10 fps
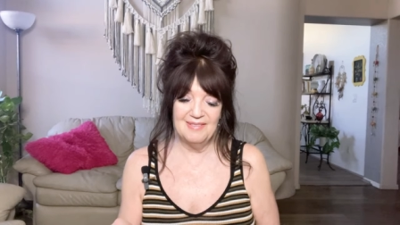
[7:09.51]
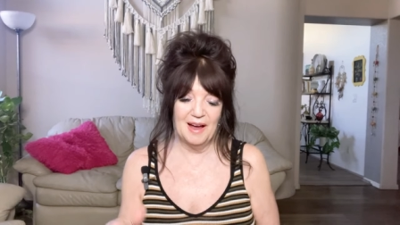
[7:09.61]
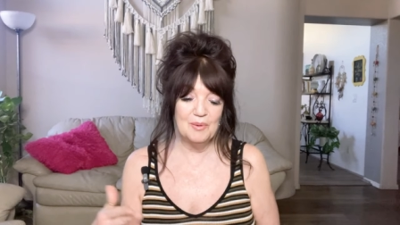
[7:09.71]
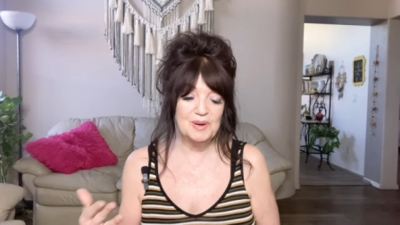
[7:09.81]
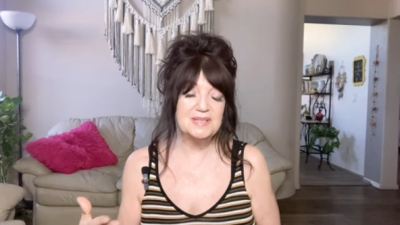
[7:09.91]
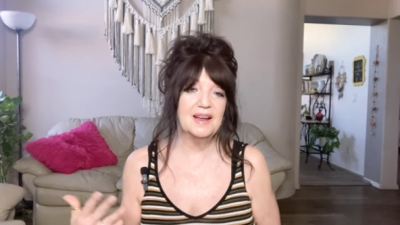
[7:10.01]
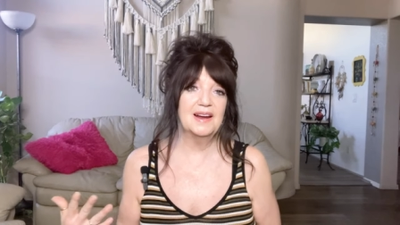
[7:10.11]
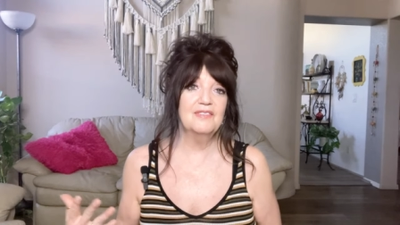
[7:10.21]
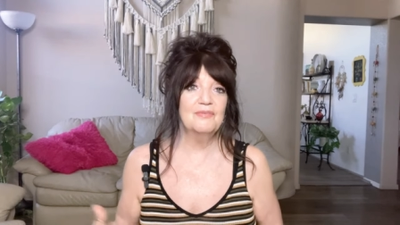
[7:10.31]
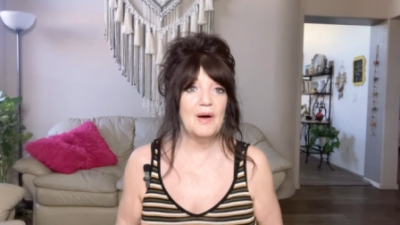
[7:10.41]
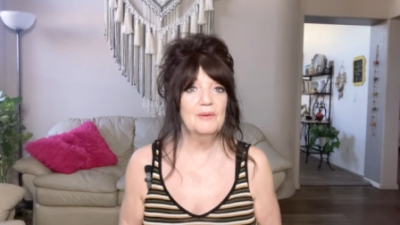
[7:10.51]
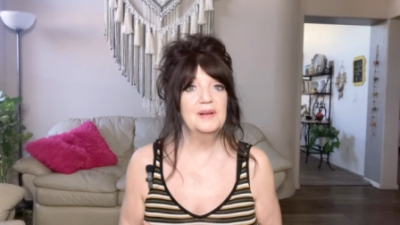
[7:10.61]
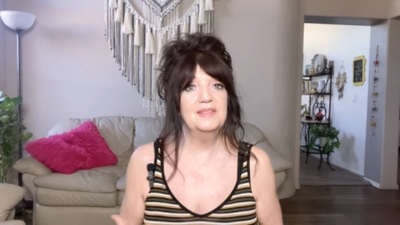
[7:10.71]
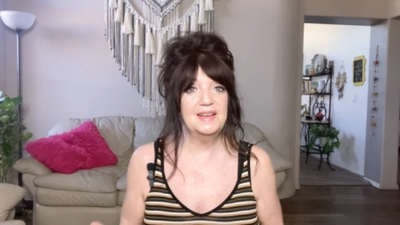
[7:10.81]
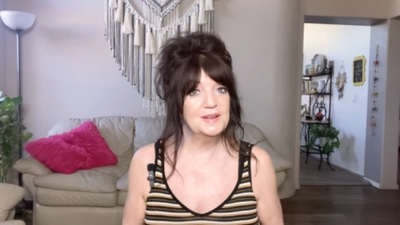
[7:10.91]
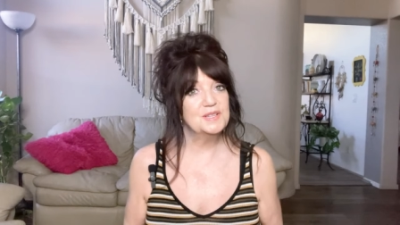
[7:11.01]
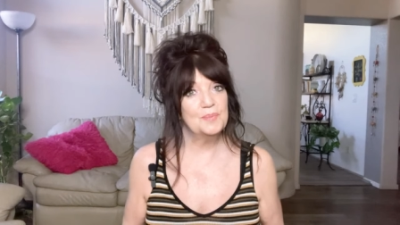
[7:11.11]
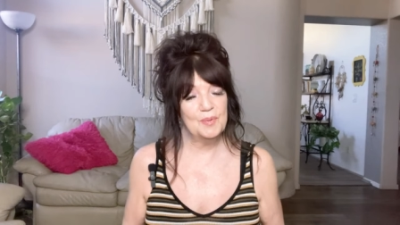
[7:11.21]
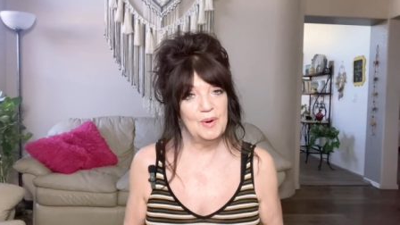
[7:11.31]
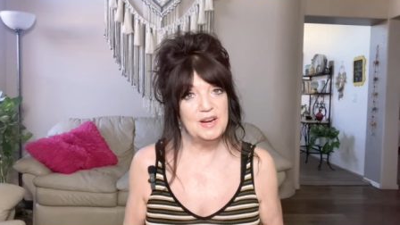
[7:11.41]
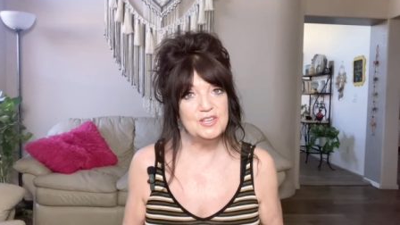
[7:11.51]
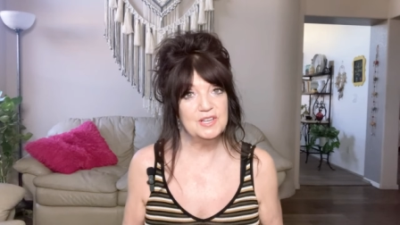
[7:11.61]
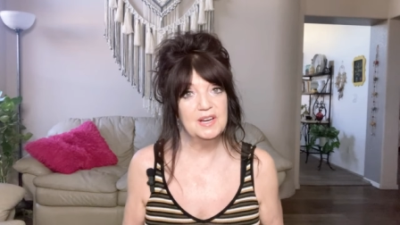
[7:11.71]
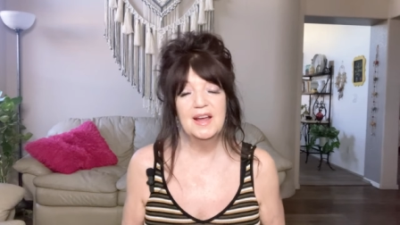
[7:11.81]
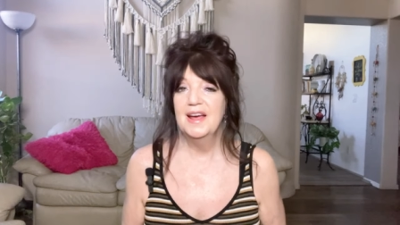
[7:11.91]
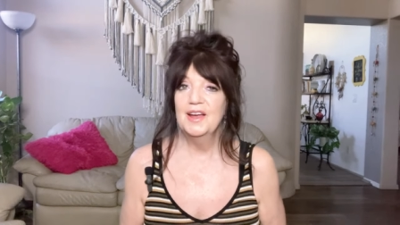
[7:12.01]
And that was like following the inspiration.